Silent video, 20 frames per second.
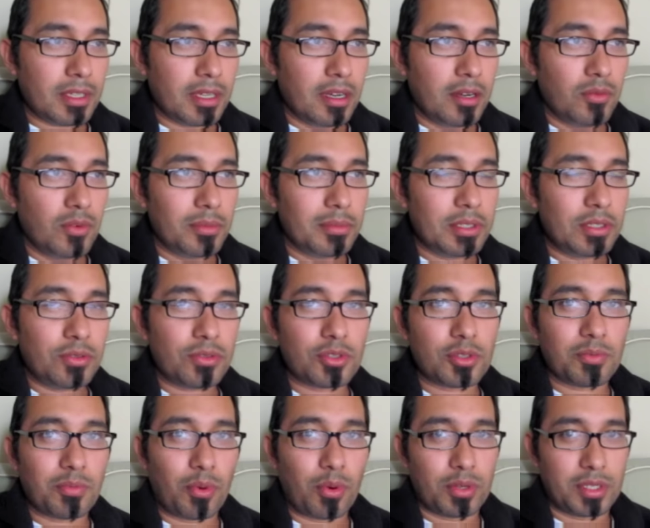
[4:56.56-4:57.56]
a woman who
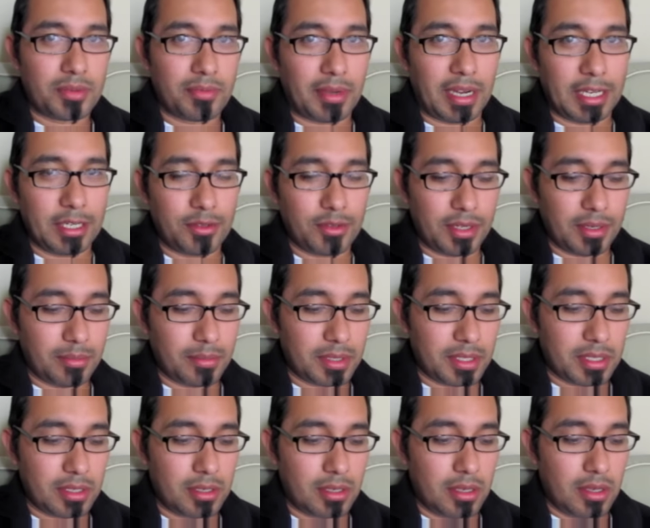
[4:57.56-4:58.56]
supports my
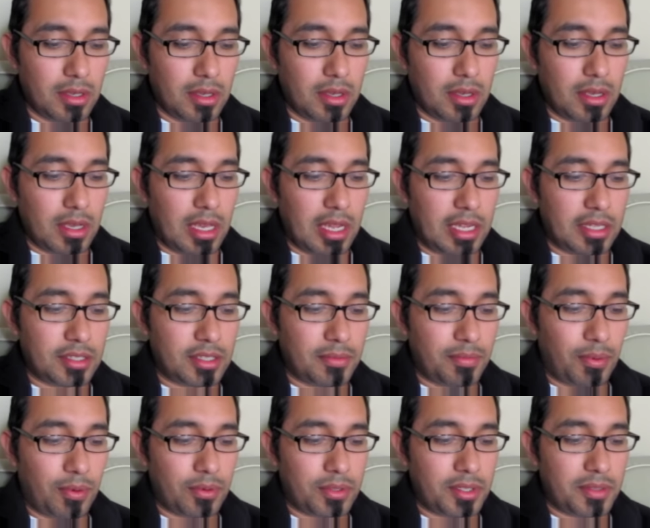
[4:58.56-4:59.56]
dreams and
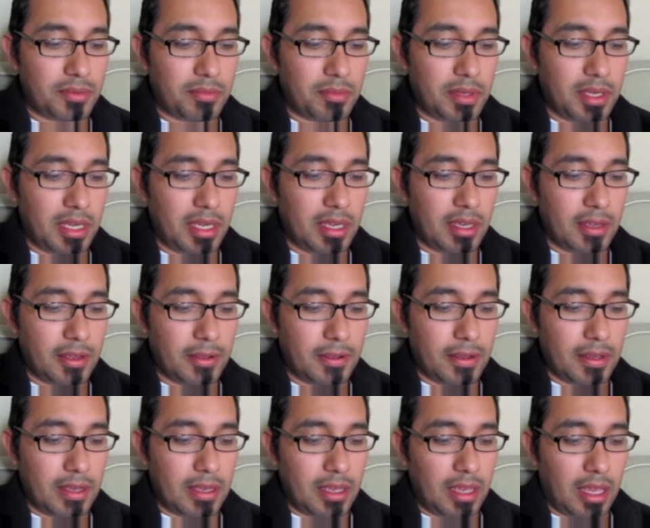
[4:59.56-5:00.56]
supports me.
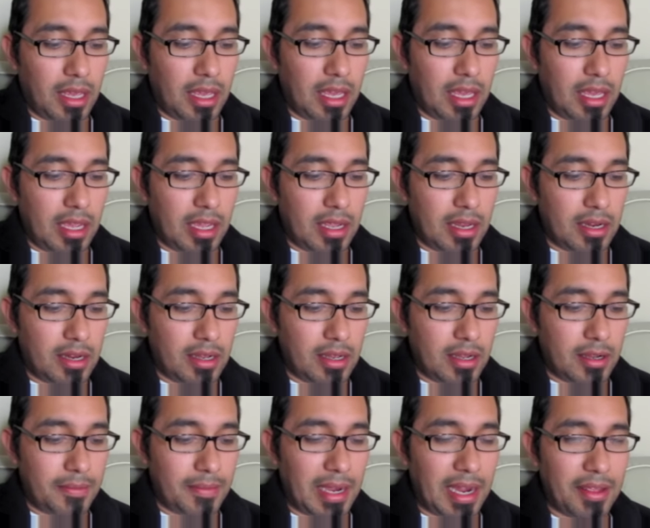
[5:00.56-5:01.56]
And
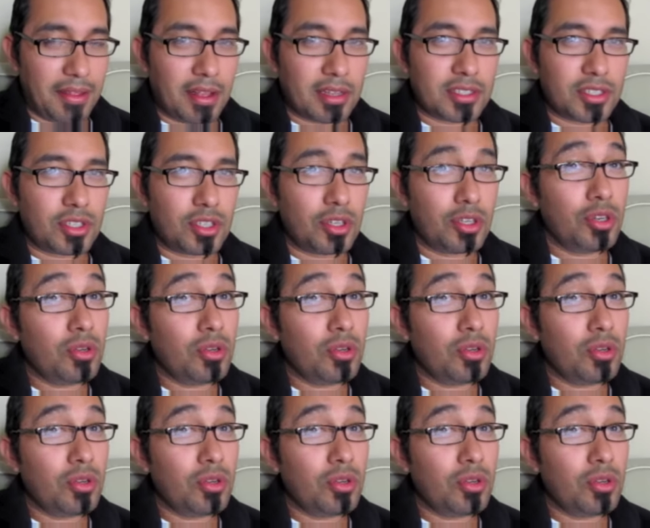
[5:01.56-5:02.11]
um, I think it's a